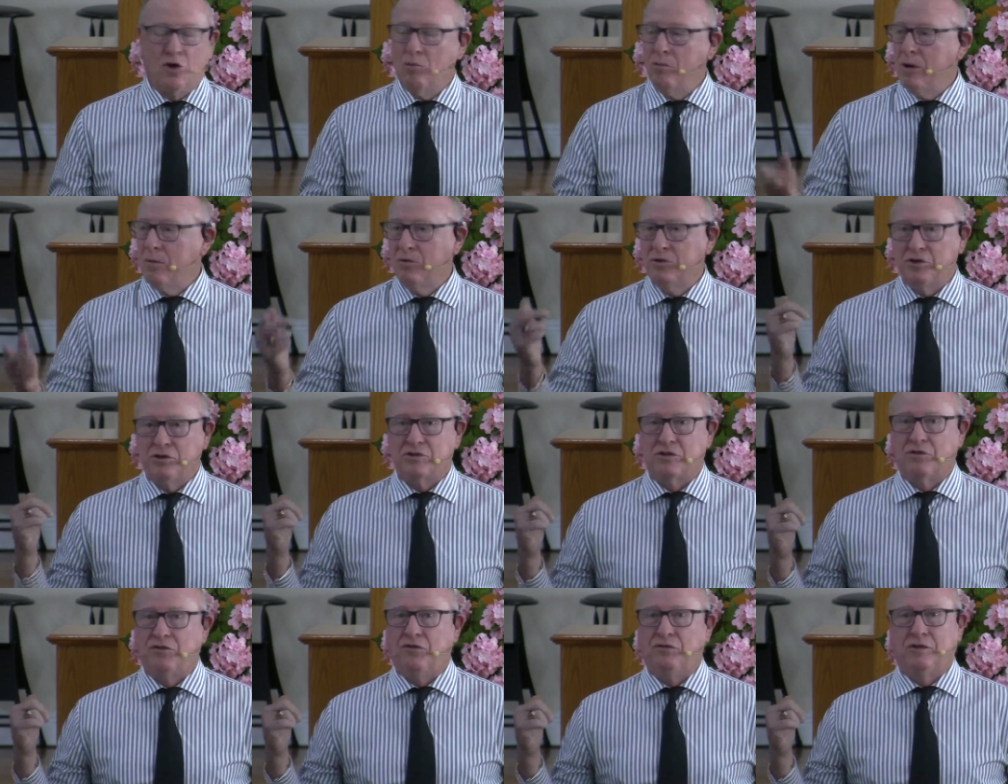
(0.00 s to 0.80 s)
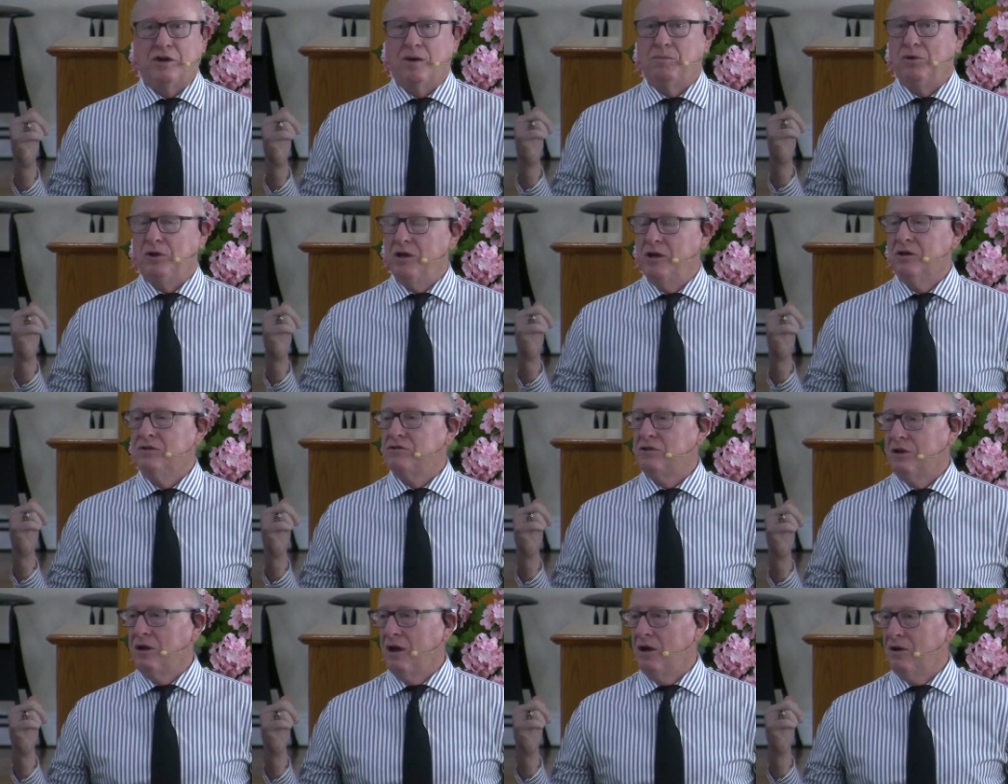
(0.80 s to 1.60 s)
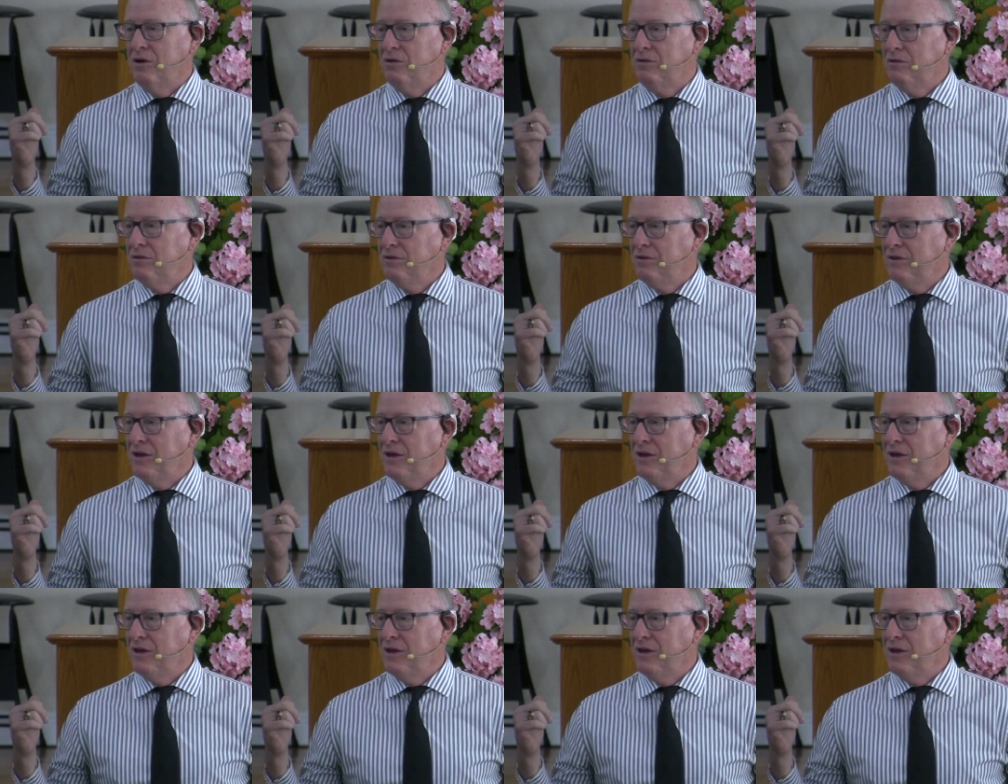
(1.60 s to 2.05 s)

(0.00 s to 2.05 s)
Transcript: Remember, just a couple of years ago,